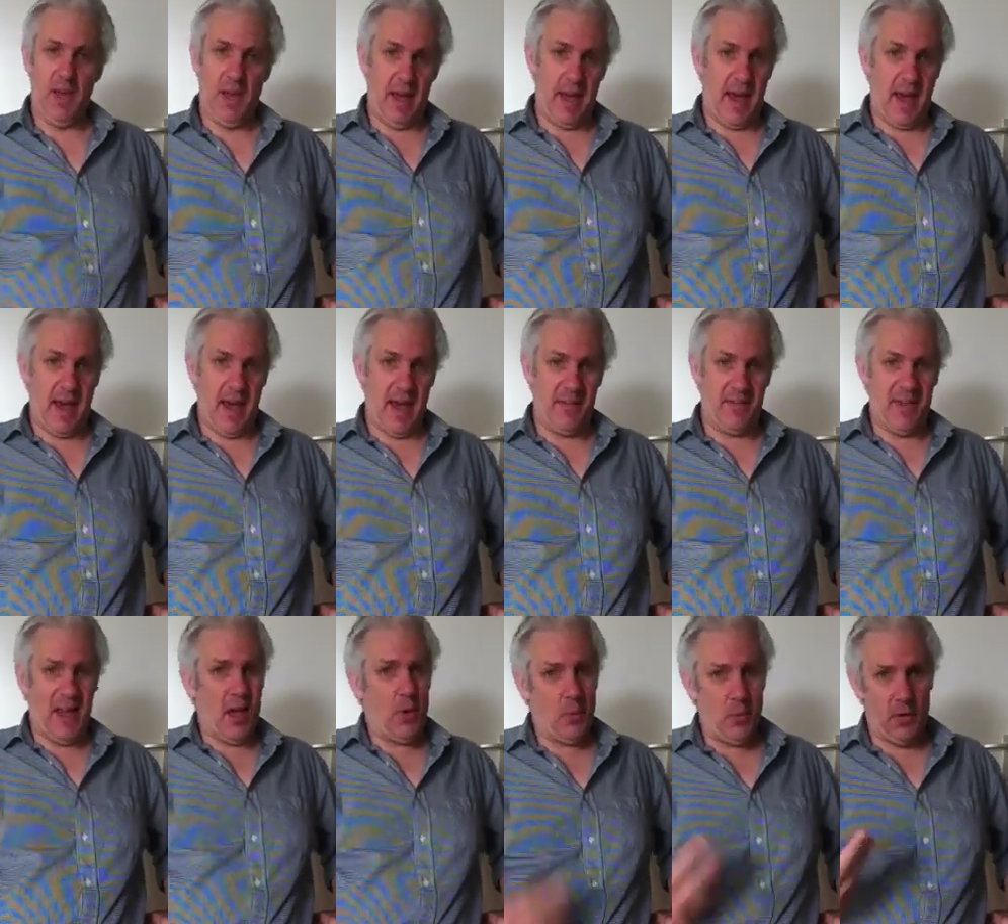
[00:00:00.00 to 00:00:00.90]
And
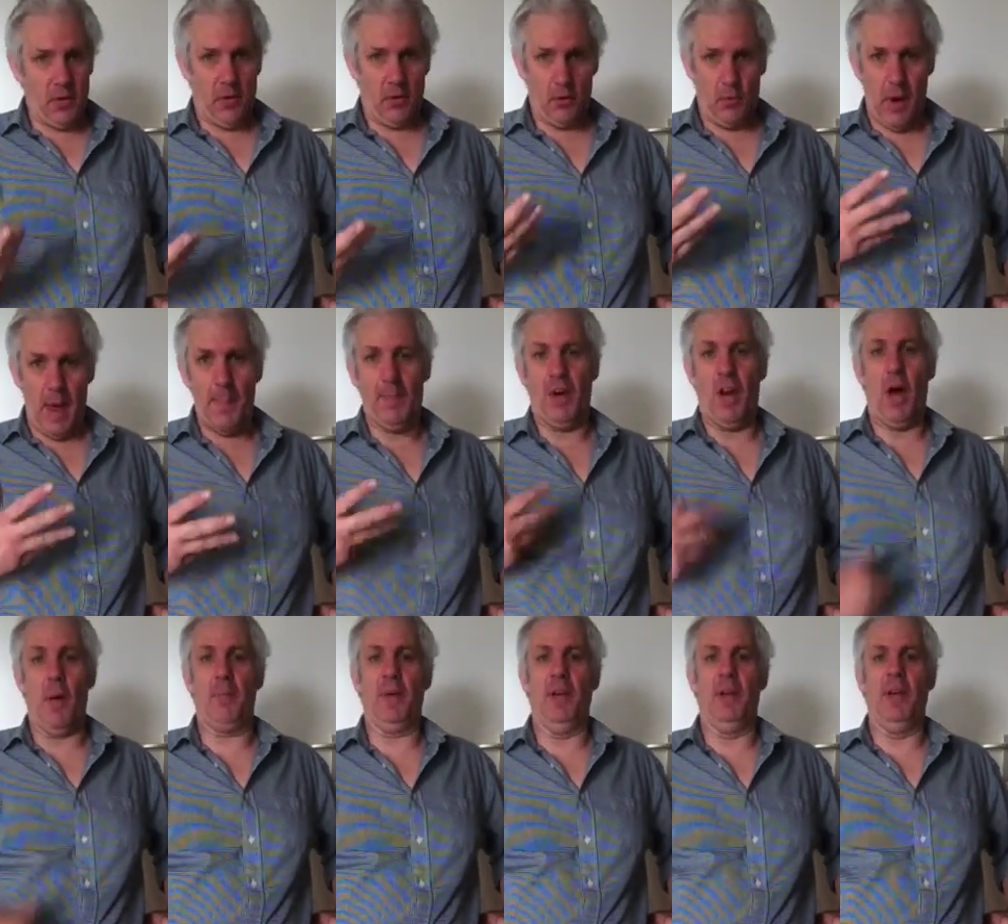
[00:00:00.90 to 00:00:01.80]
I will wrap it
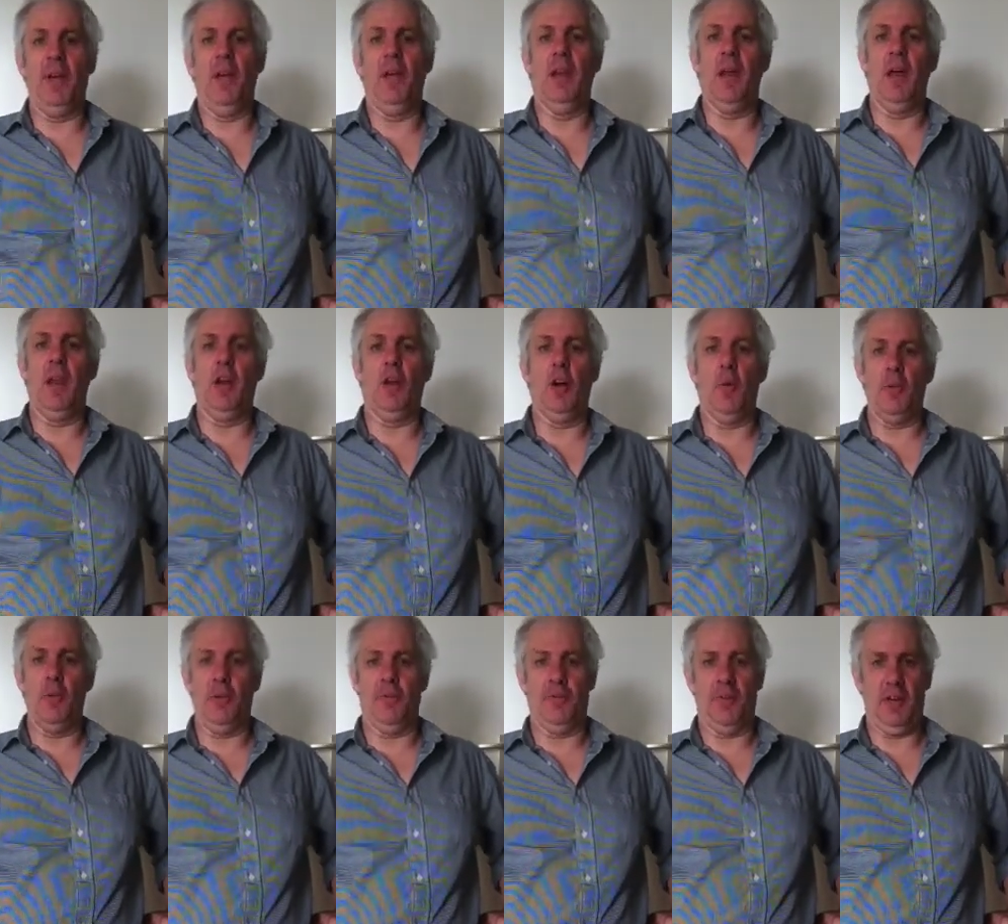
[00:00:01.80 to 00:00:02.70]
up in a
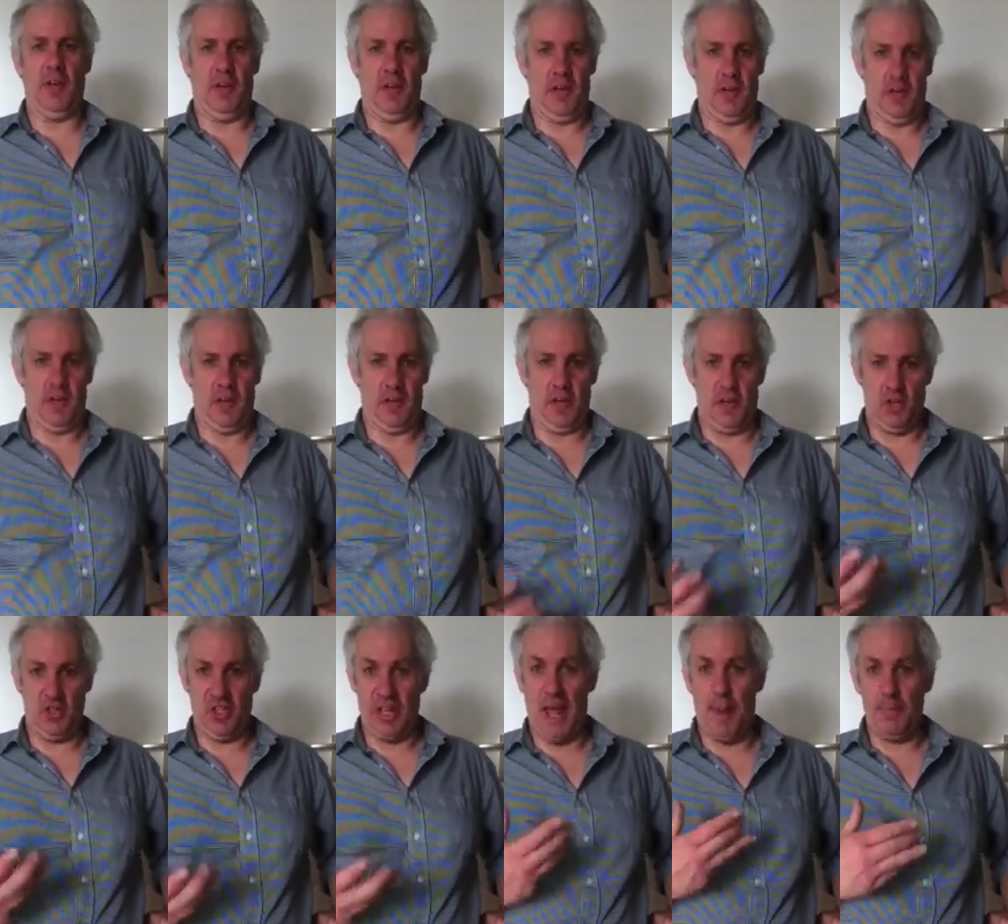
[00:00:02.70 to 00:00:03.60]
couple of
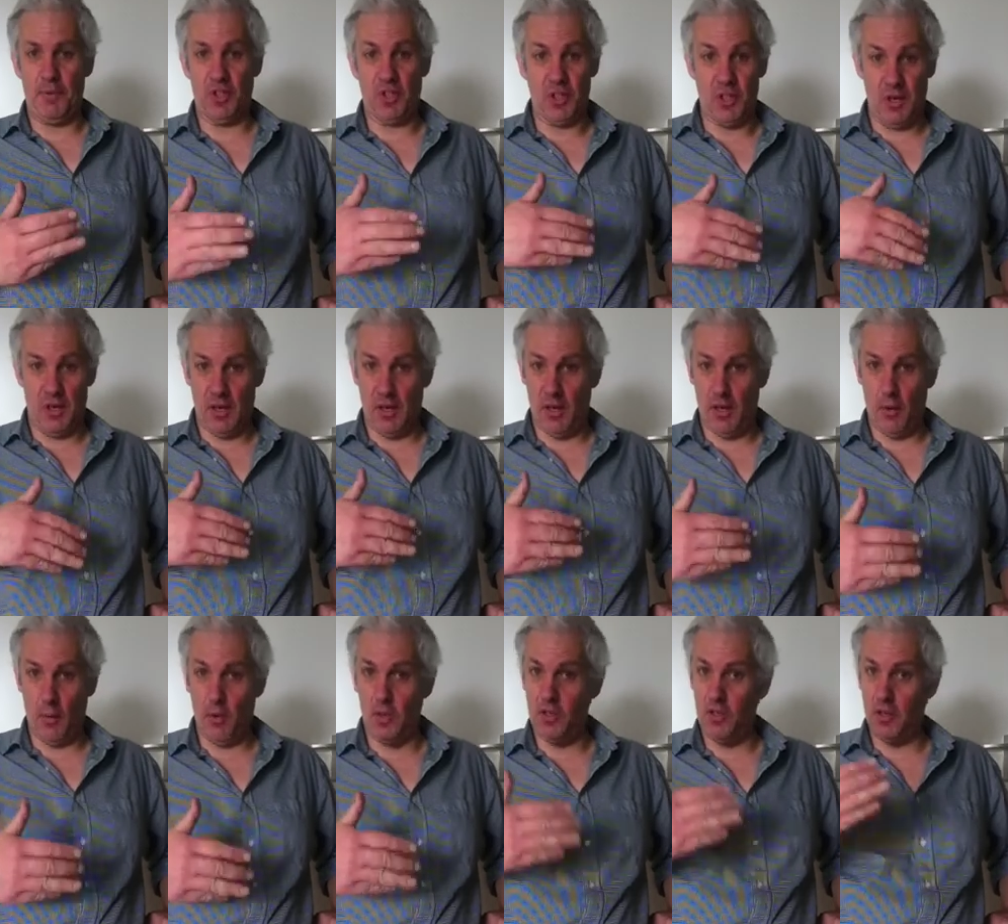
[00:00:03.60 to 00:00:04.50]
steps,
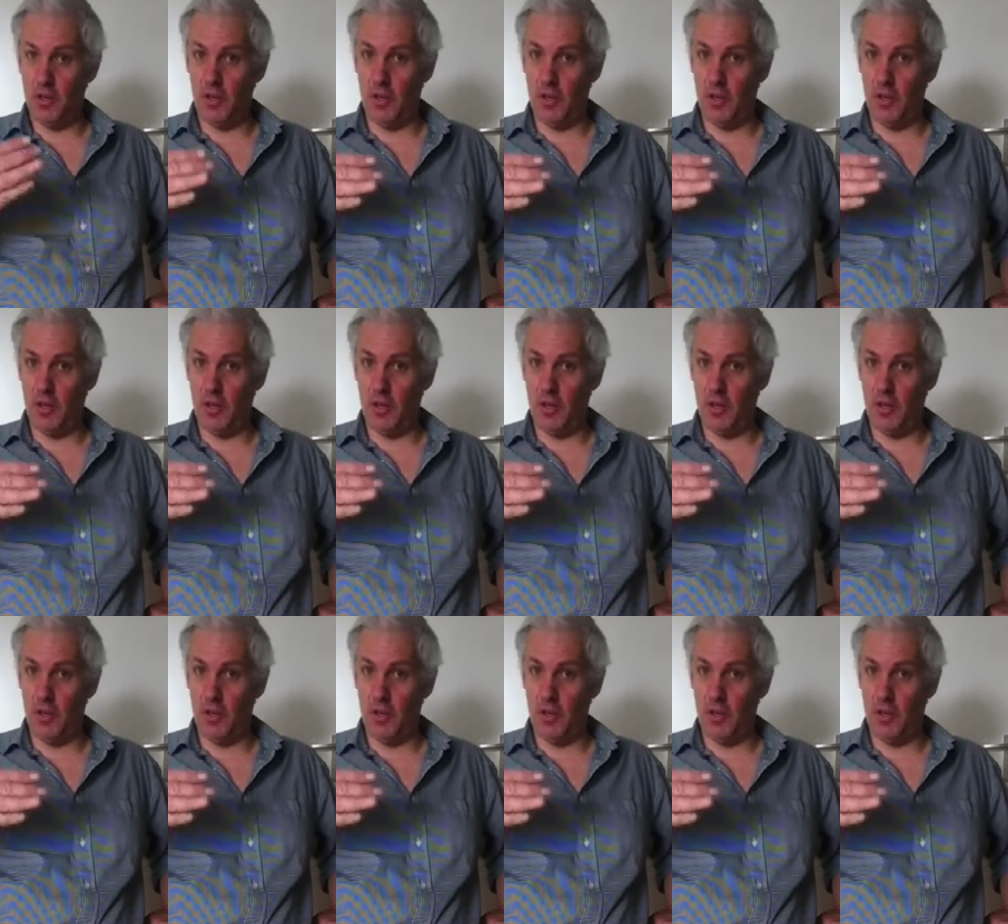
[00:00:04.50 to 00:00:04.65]
which